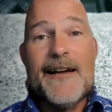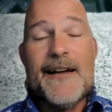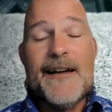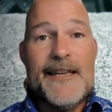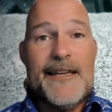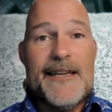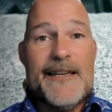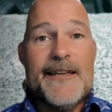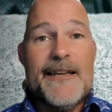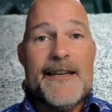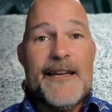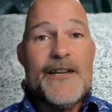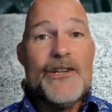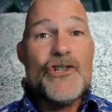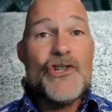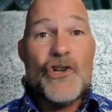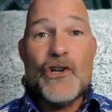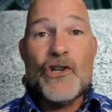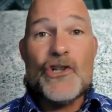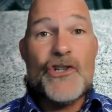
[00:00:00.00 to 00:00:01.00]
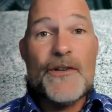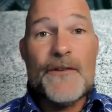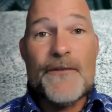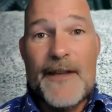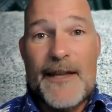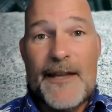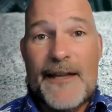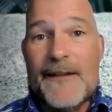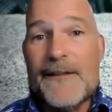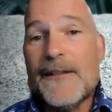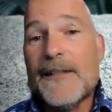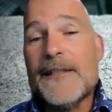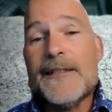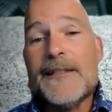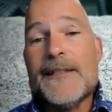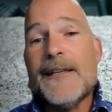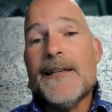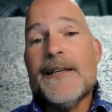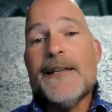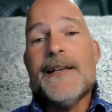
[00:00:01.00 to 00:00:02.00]
in the Church of
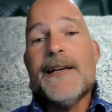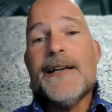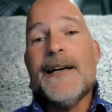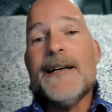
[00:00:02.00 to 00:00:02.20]
England,